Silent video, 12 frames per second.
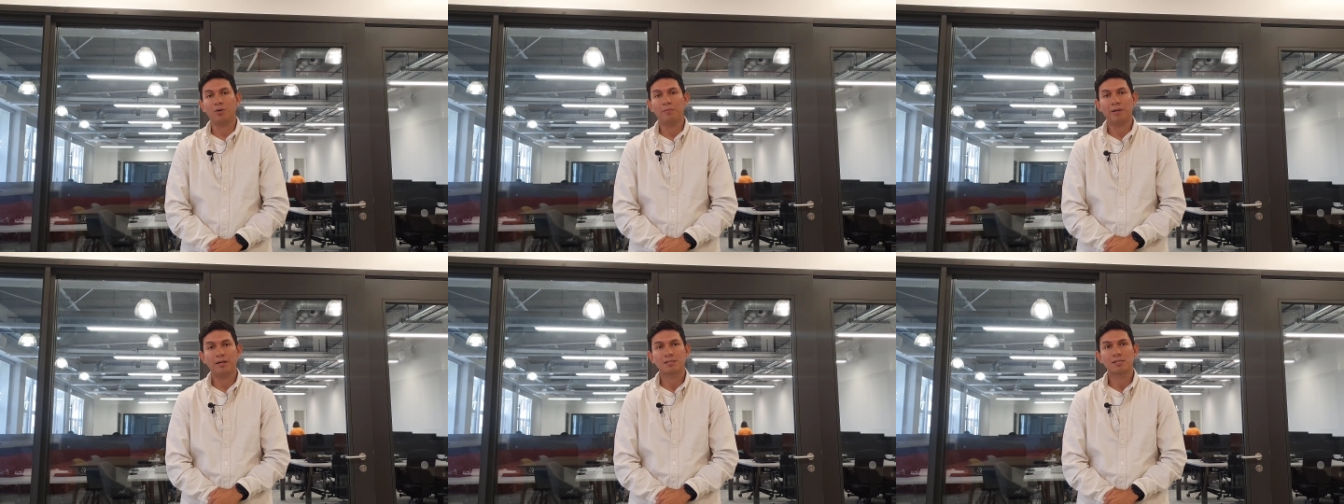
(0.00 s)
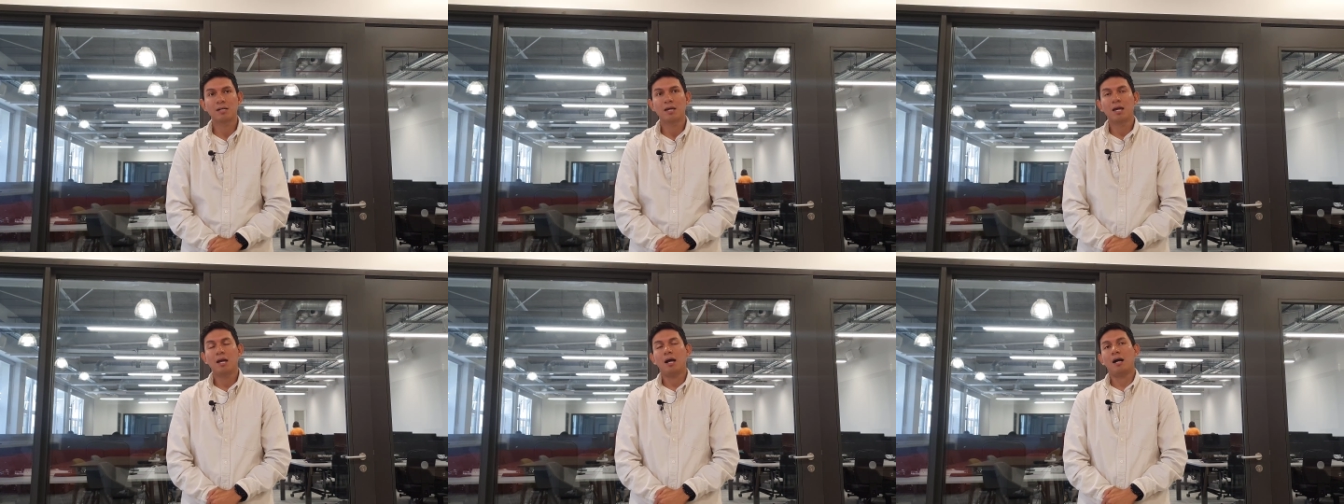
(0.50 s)
topics
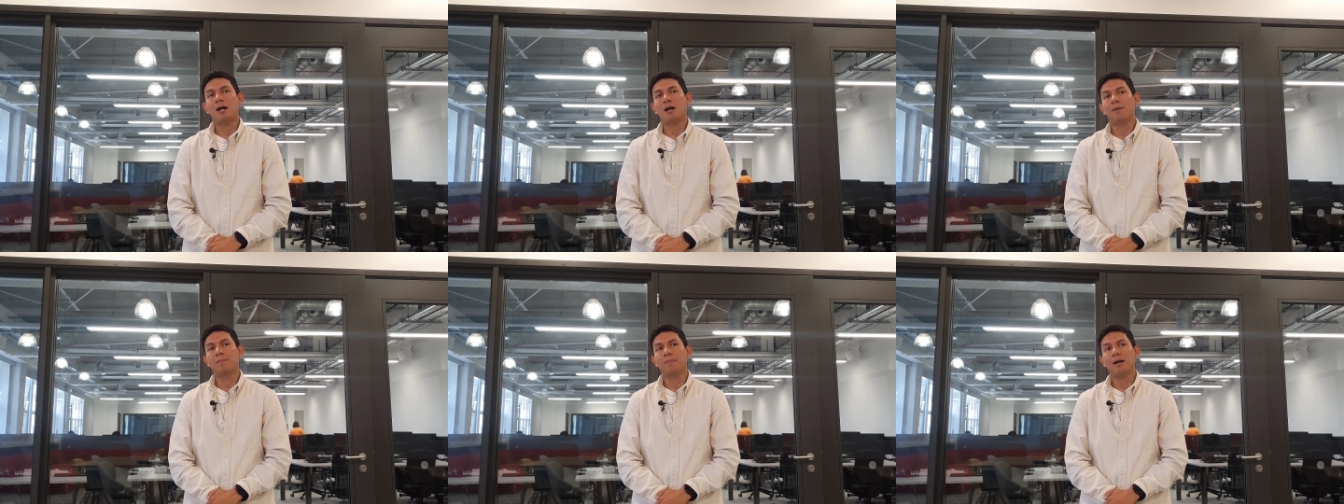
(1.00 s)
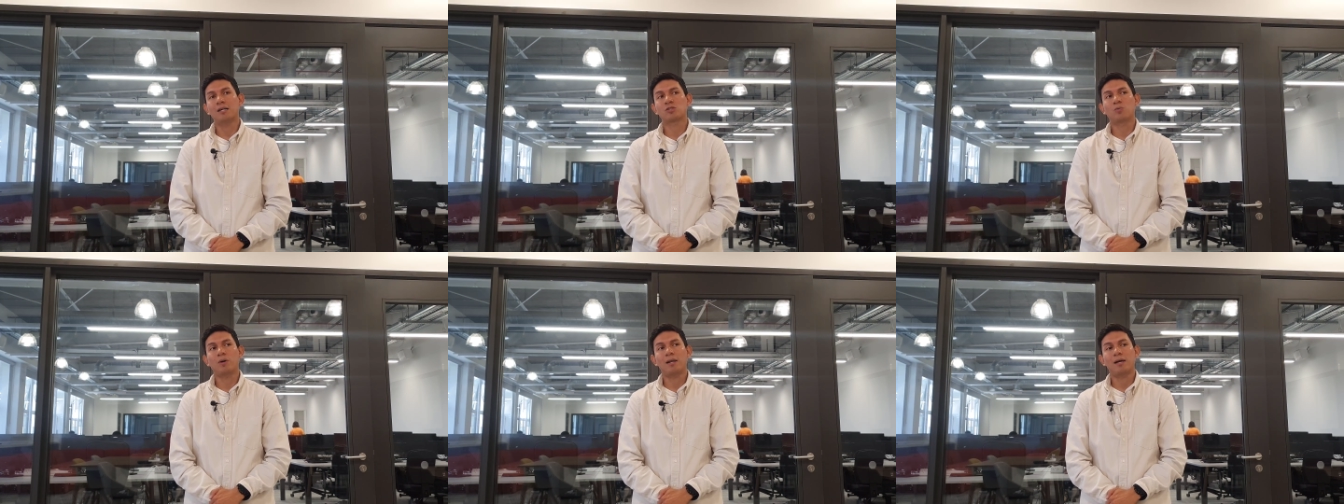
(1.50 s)
um,
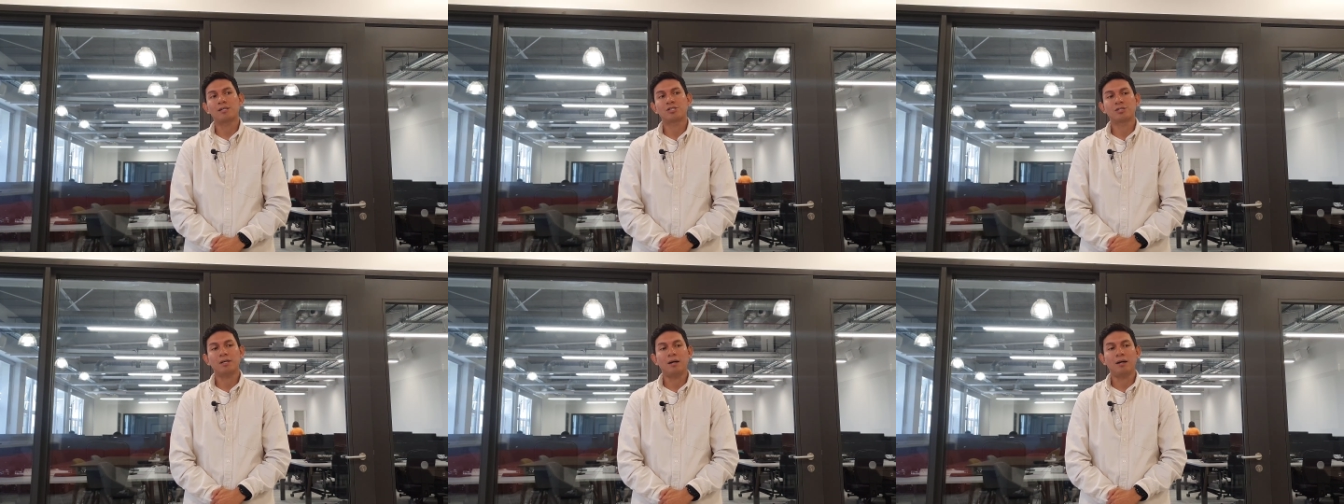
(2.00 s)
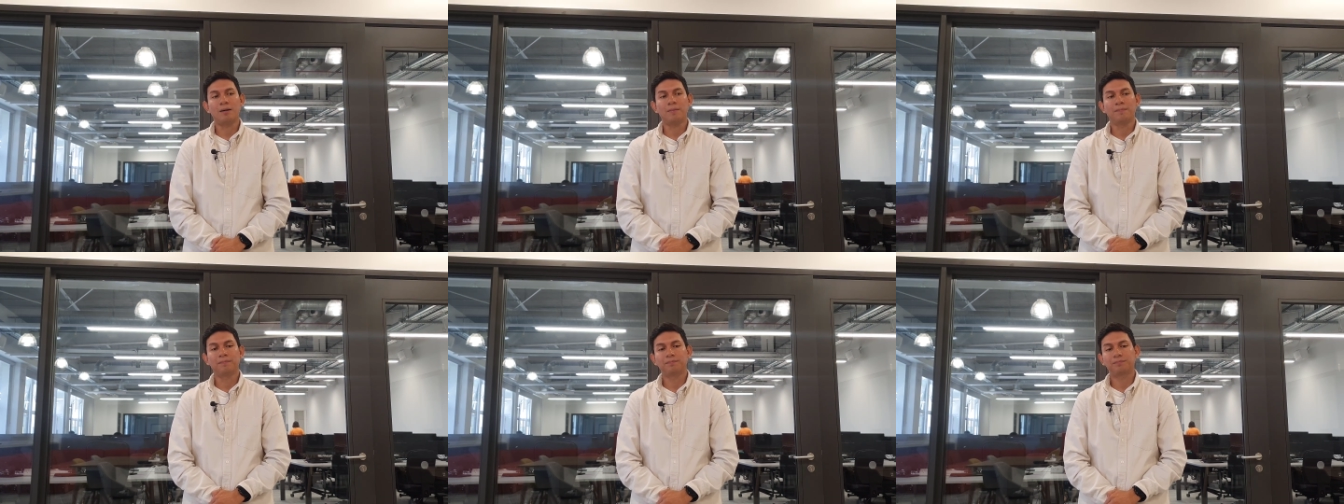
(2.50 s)
as well as
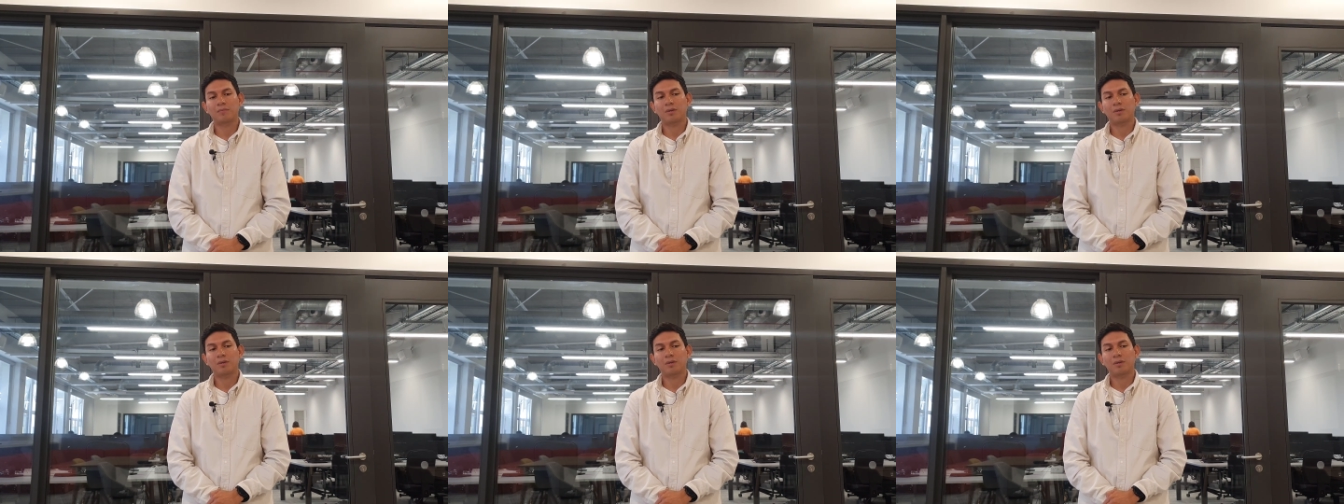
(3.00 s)
um,